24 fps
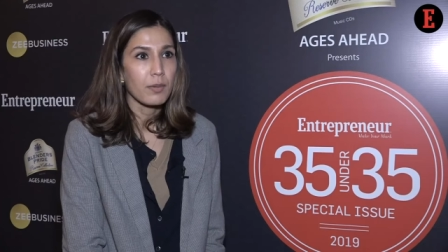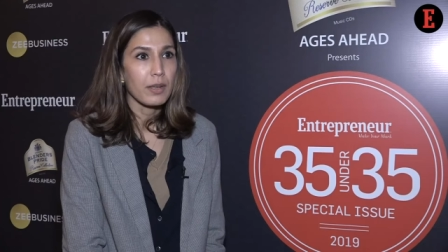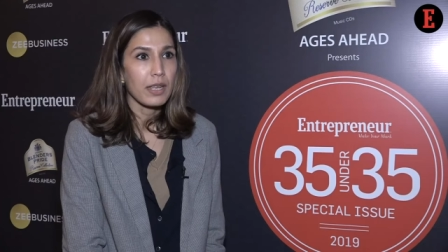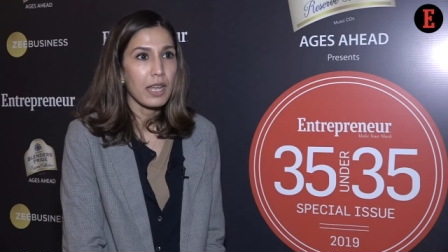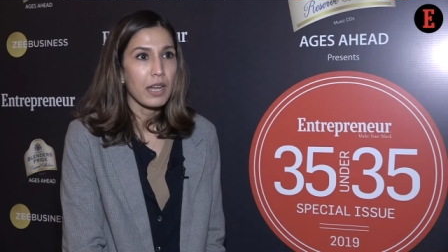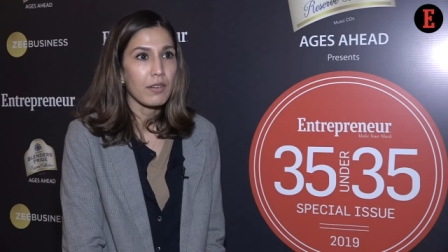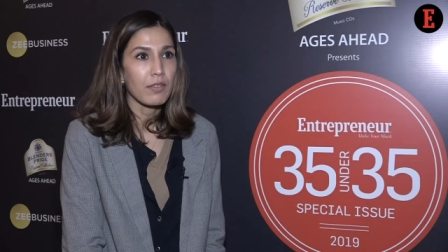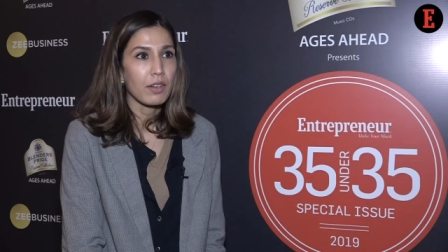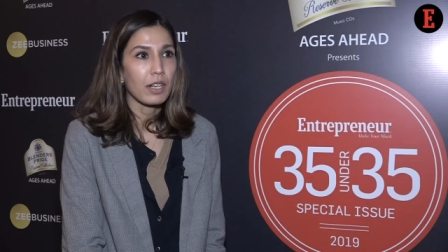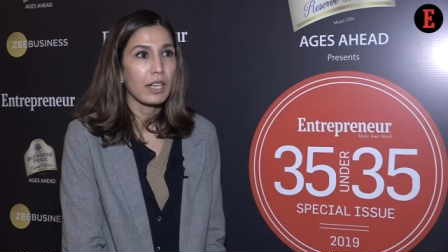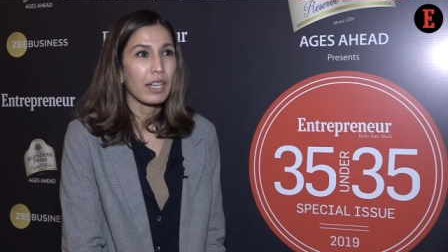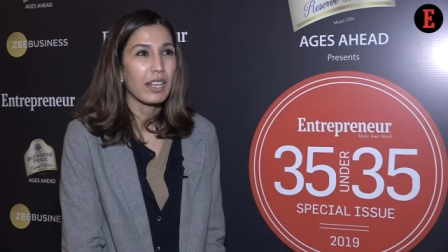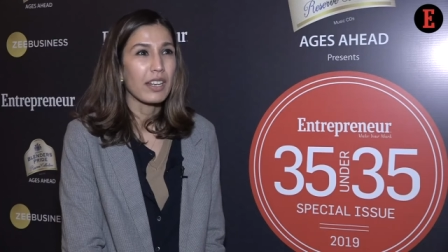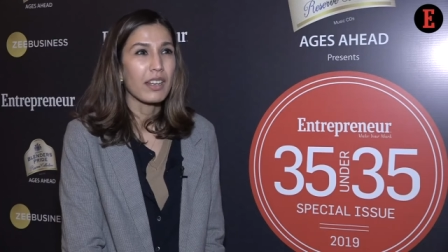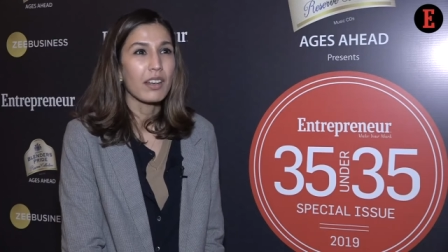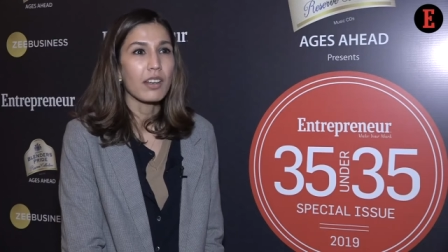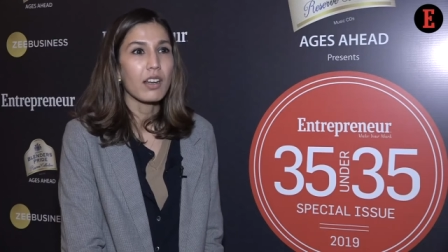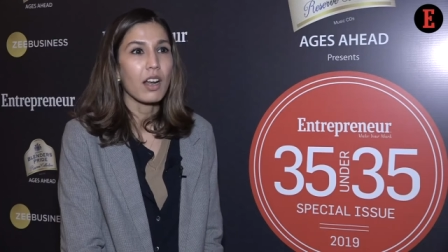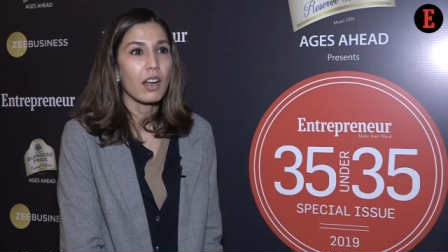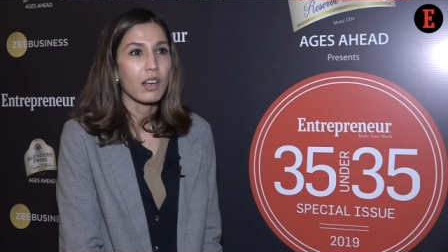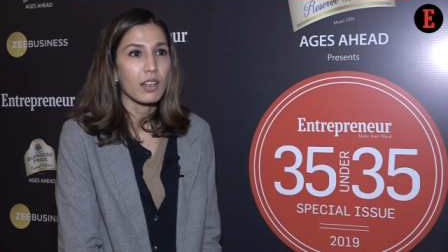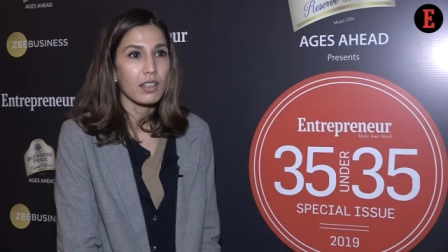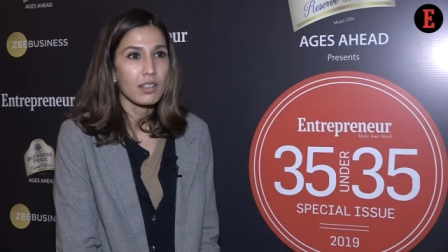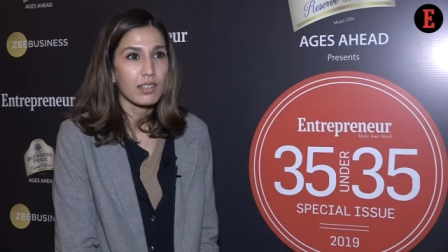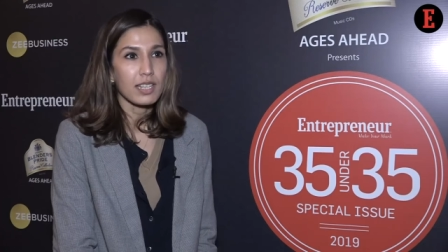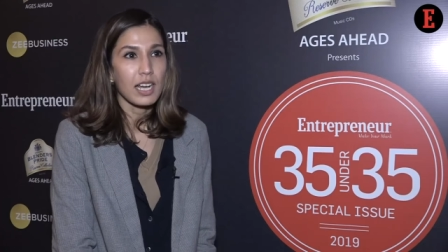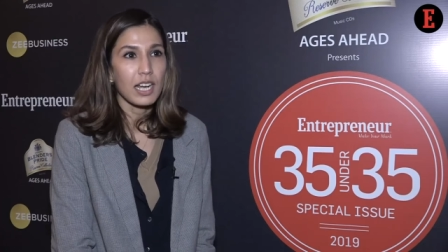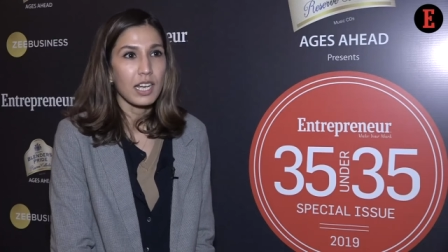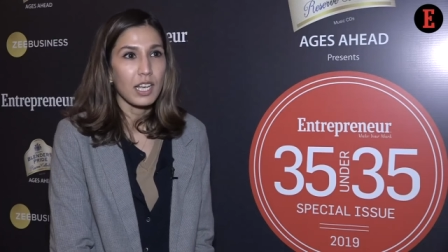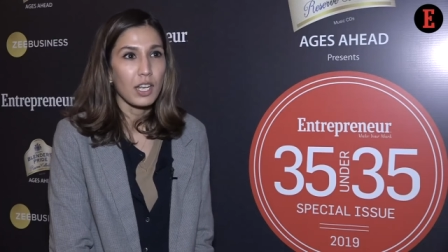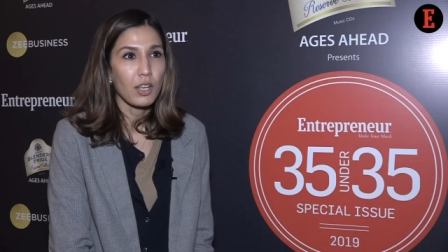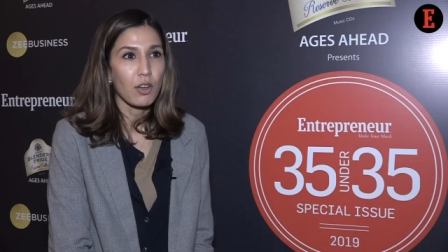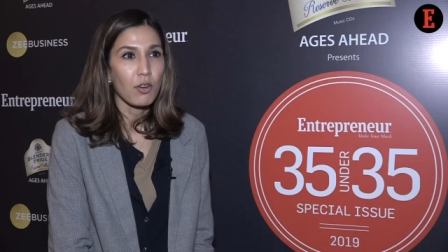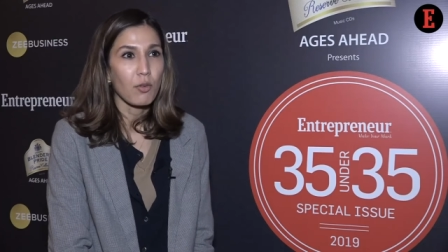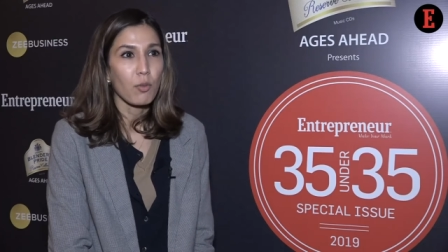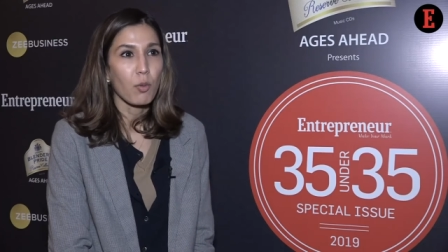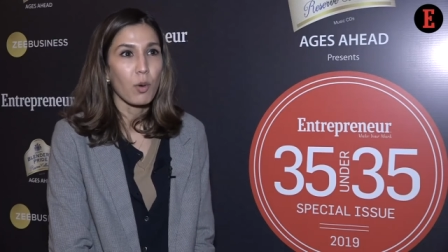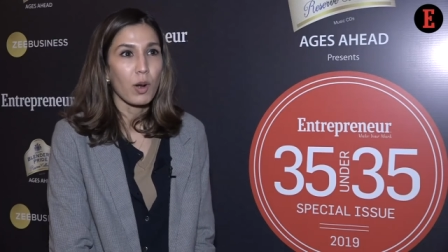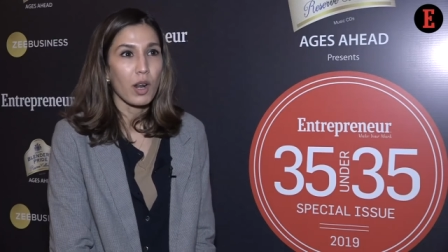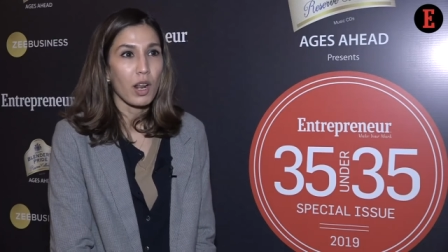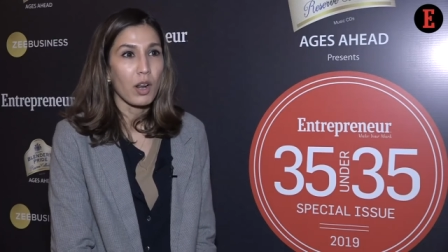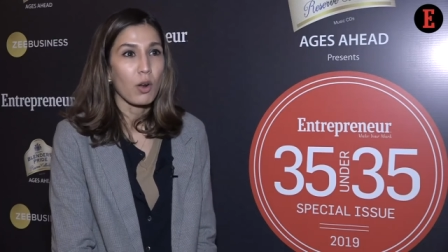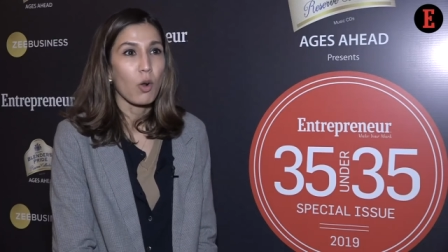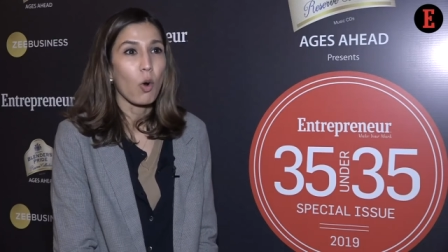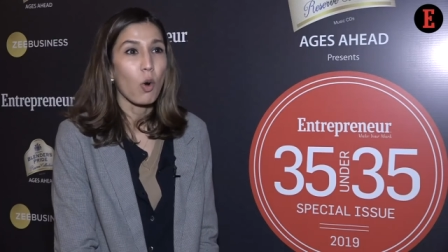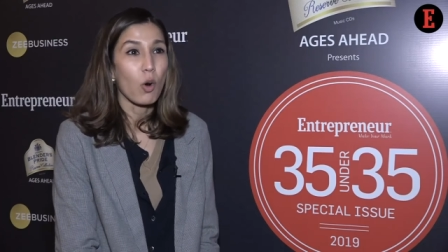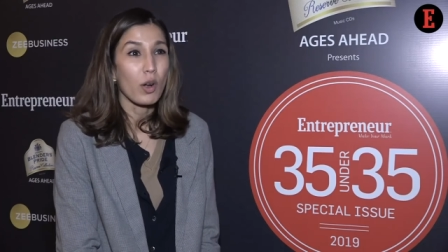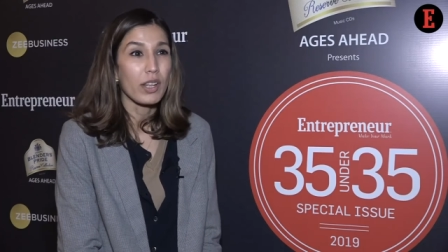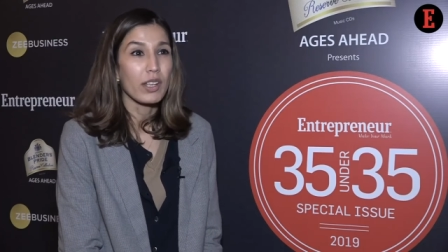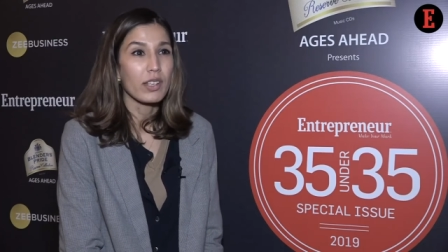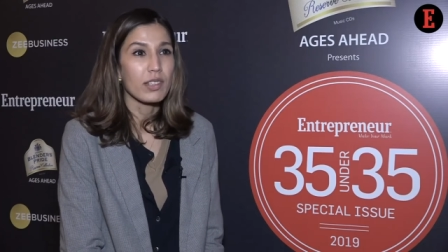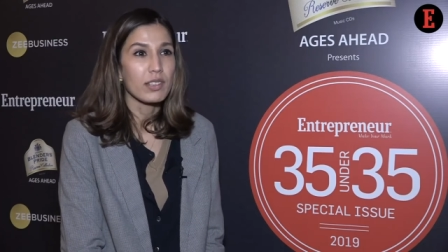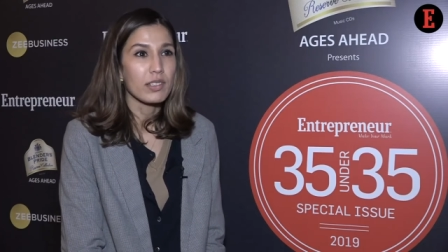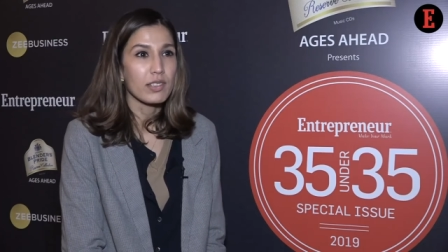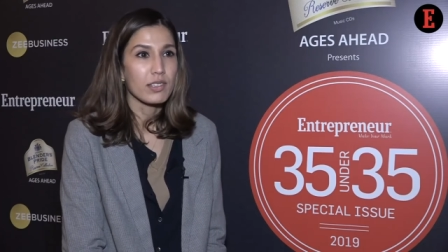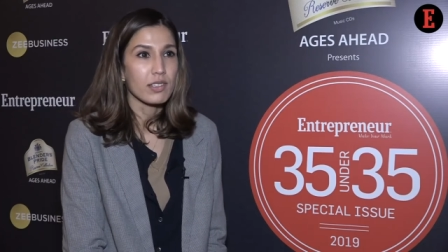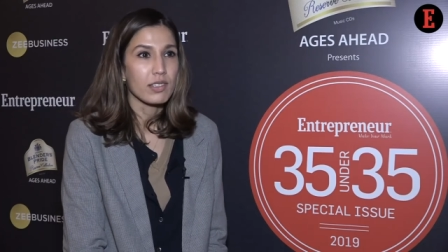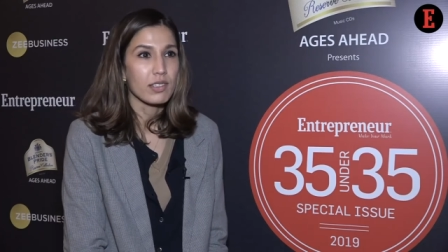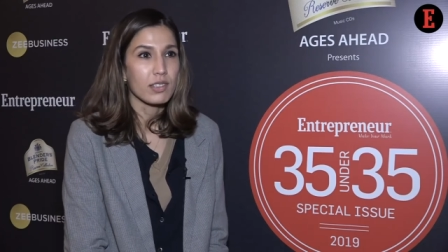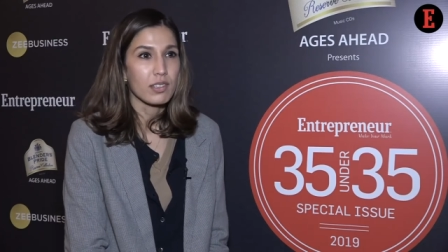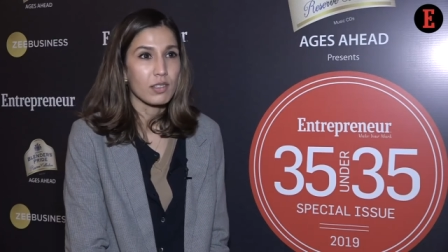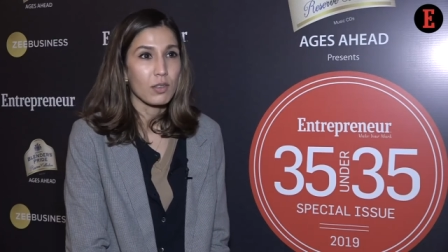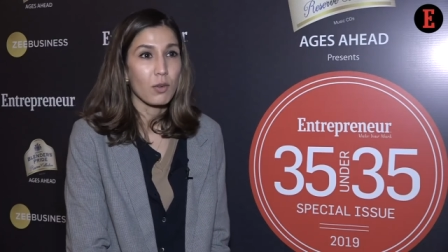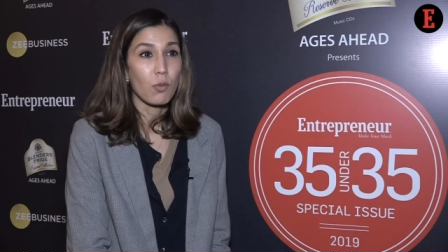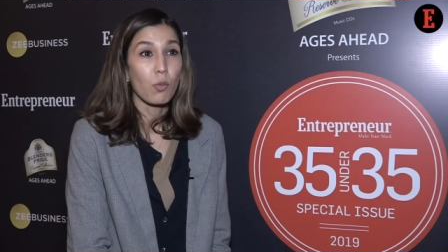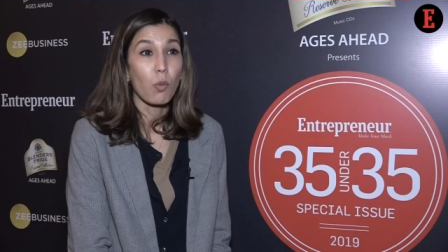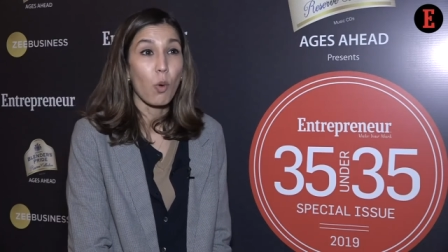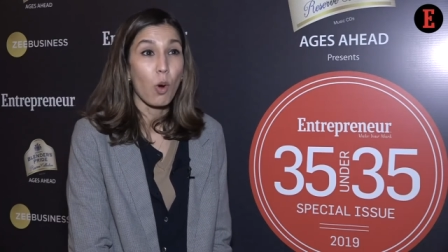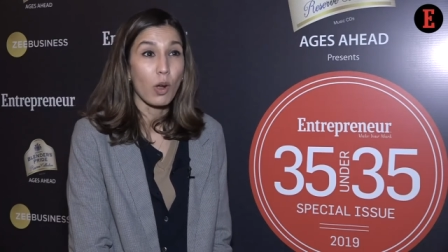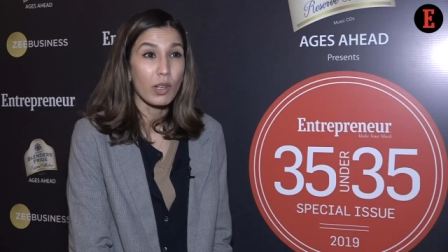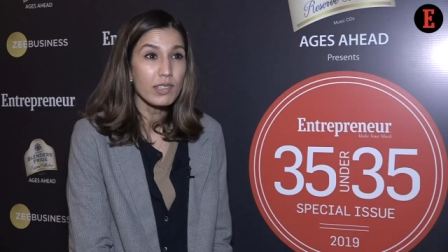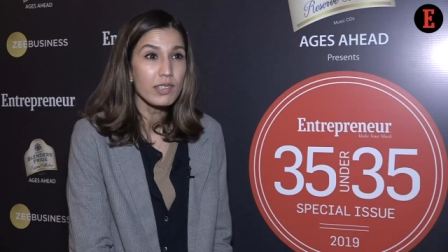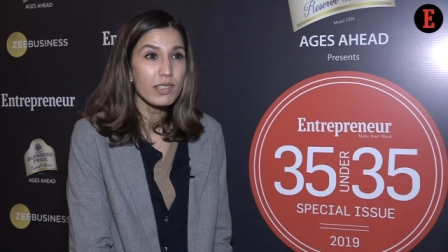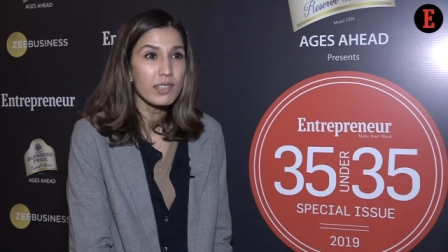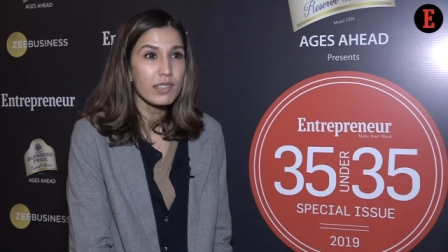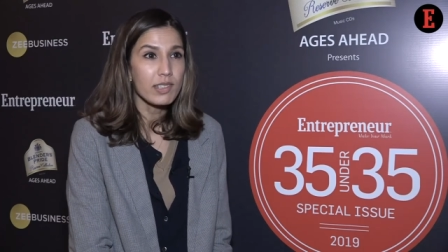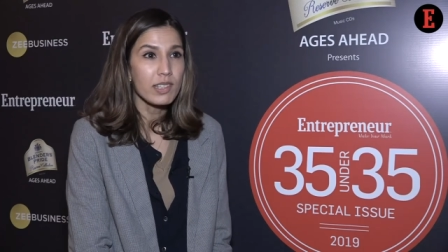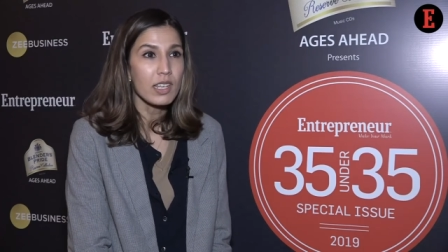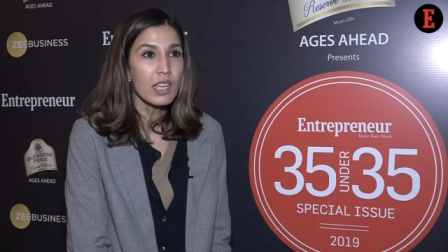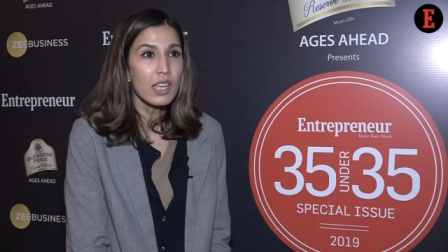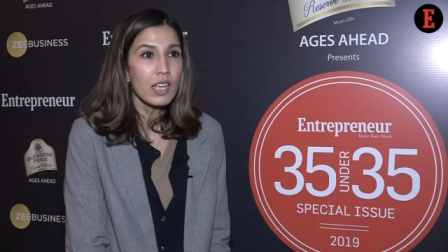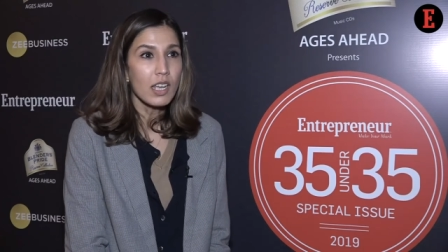we have a clear understanding of what our audience wants